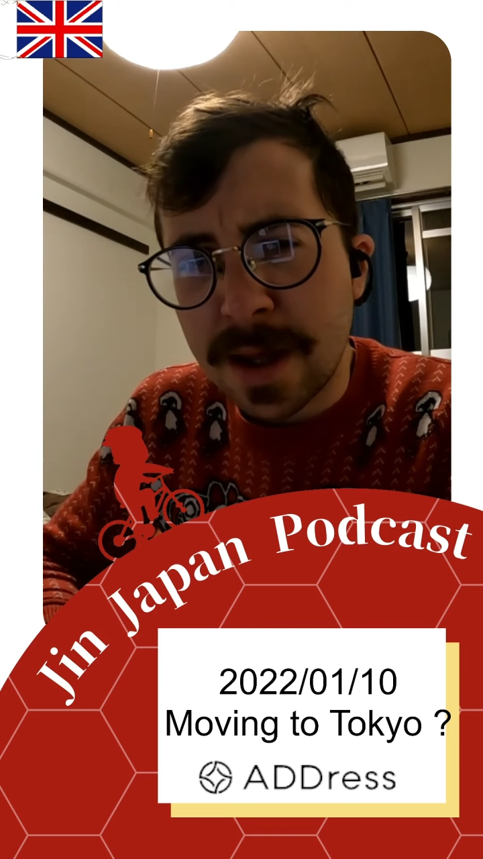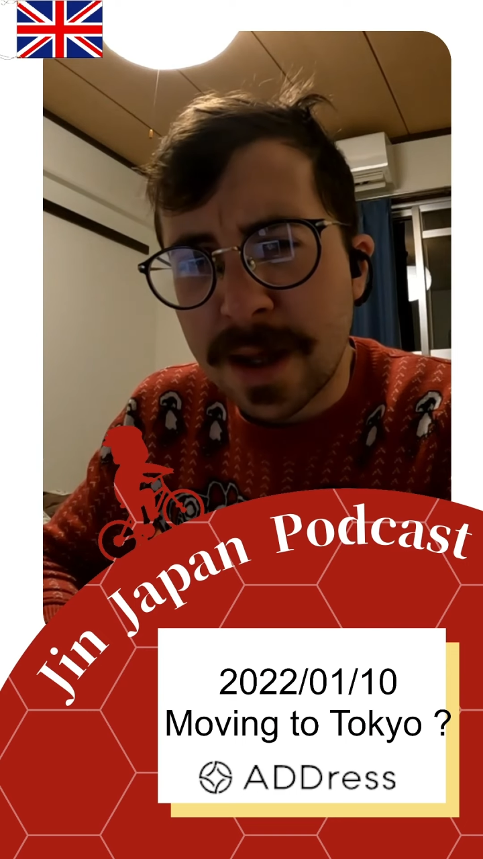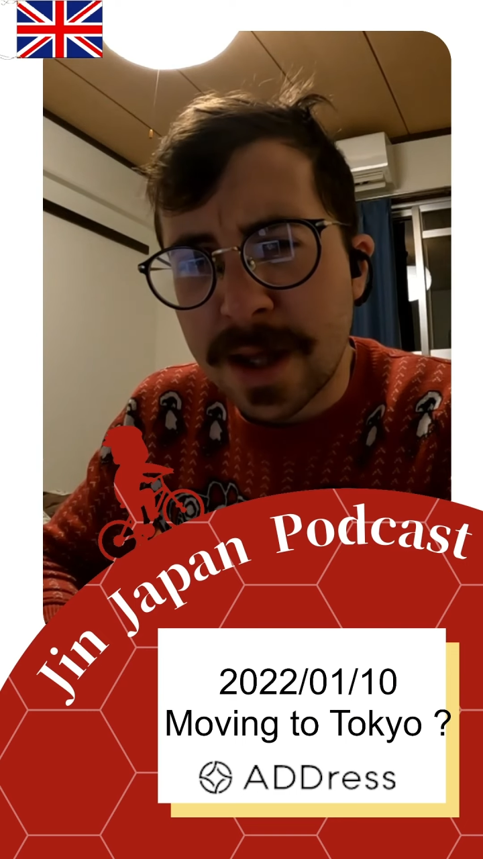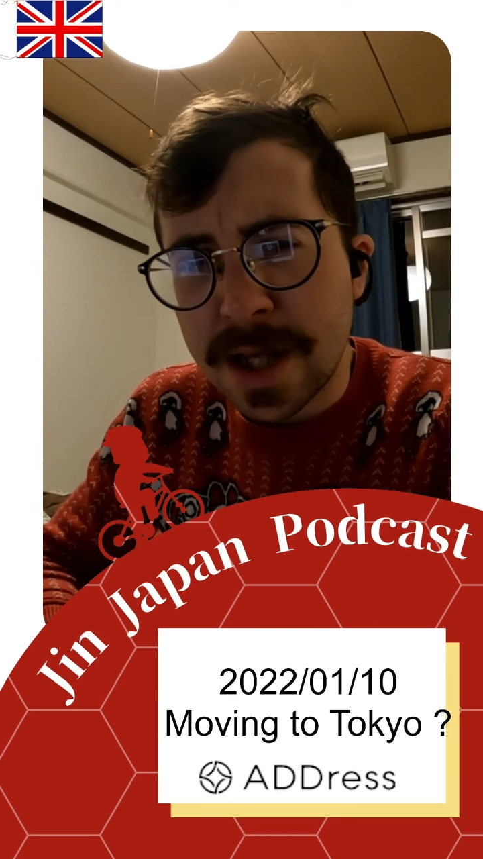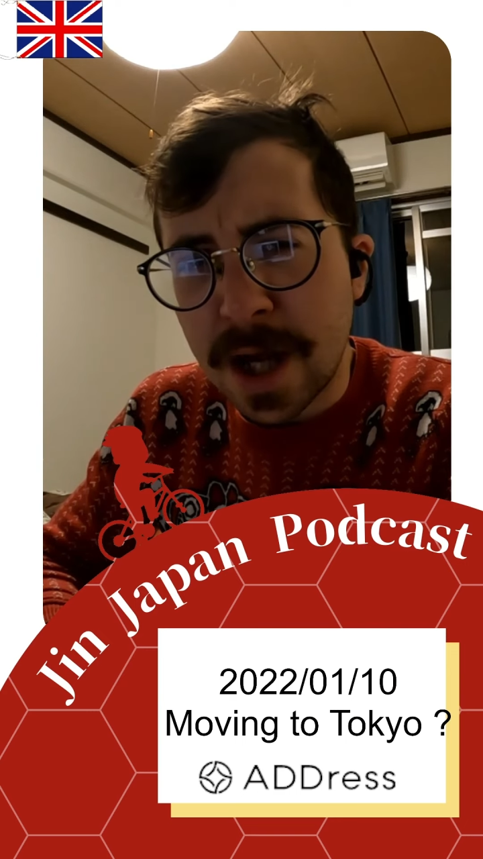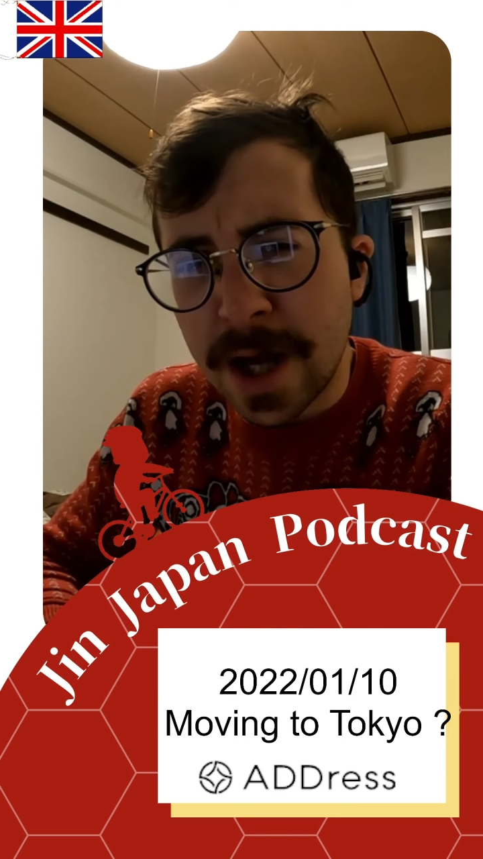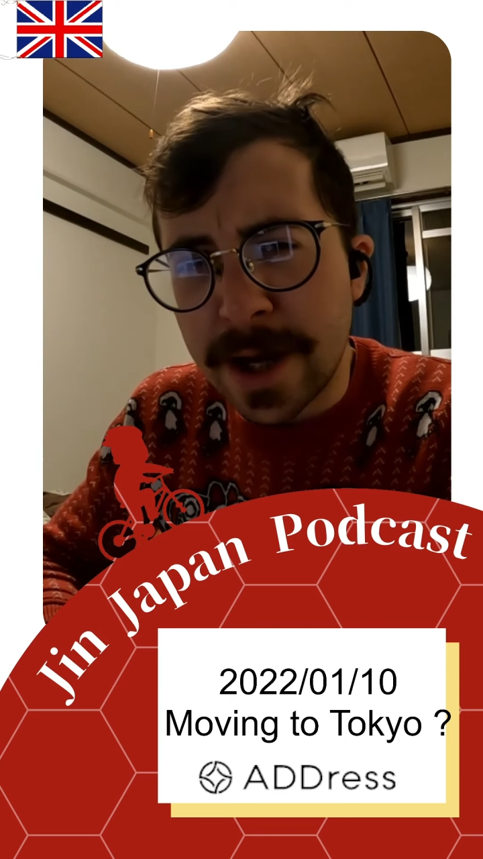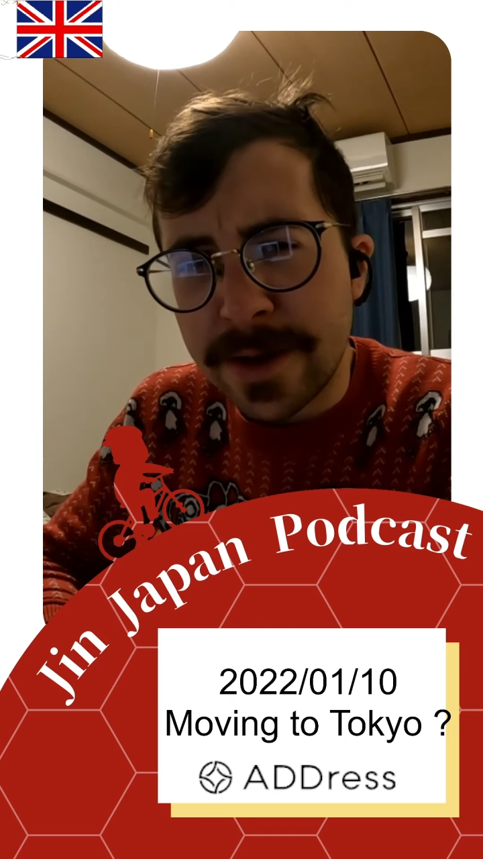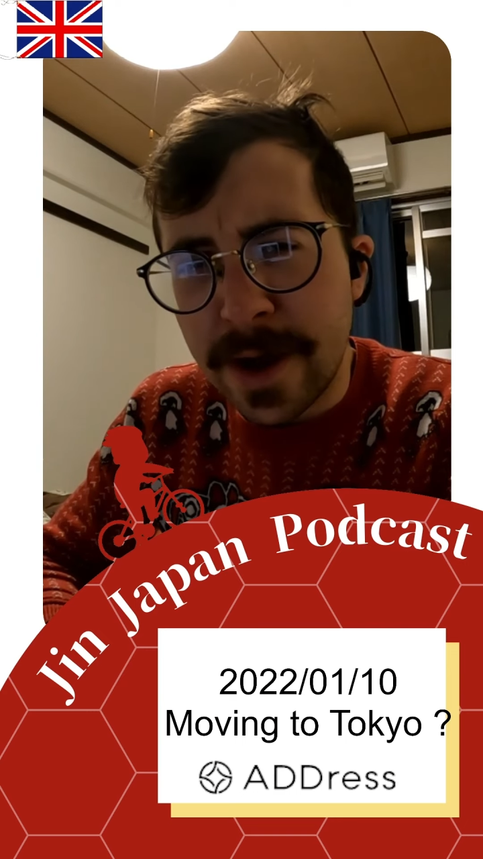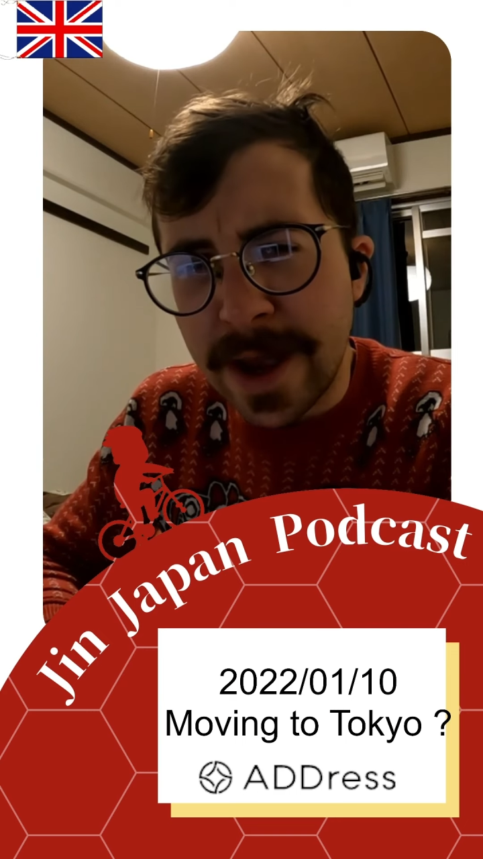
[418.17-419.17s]
it's kind of
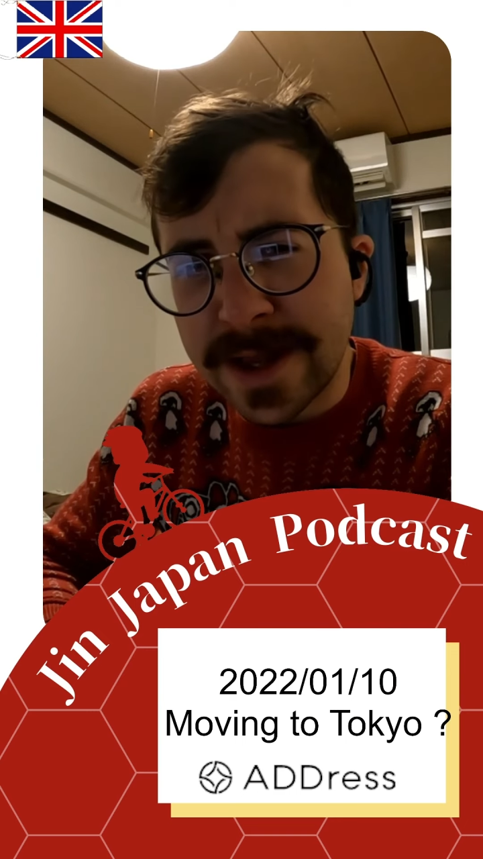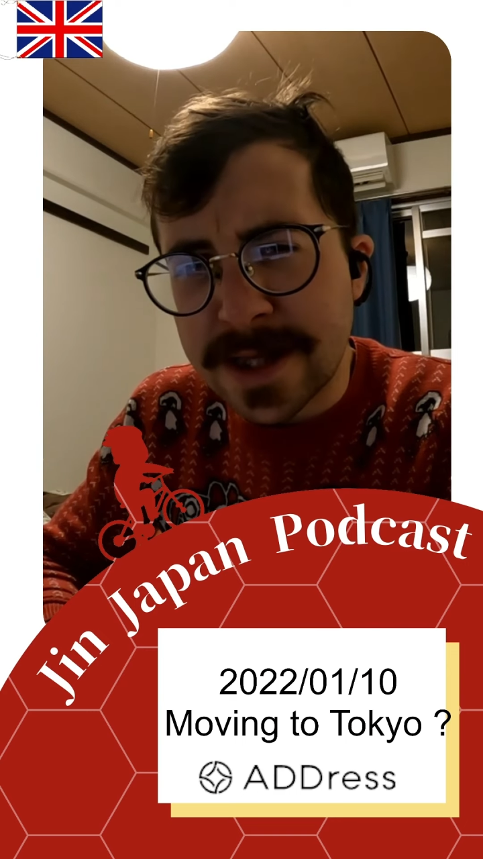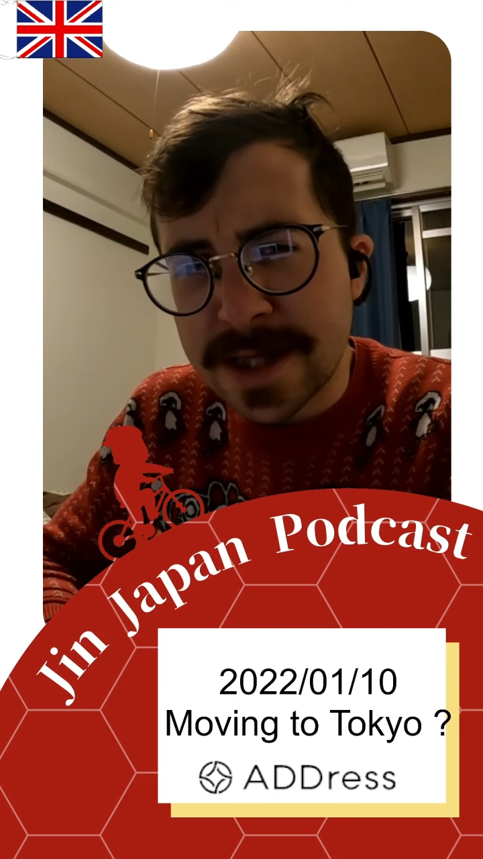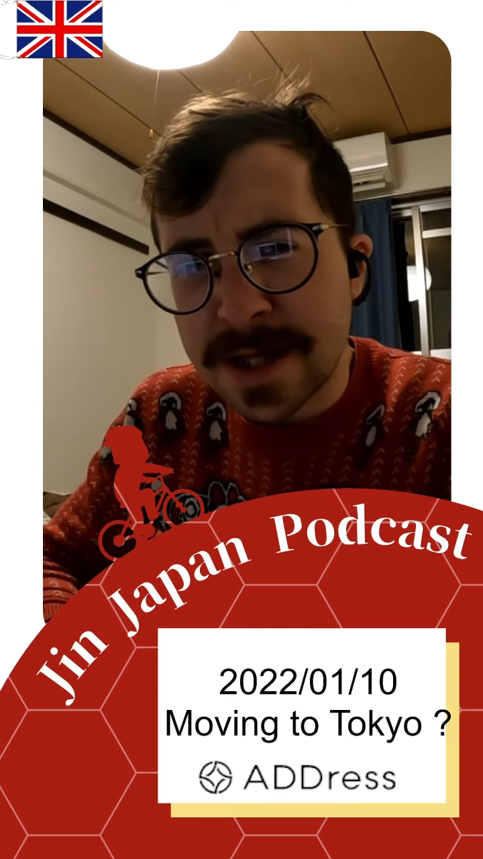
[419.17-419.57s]
nice.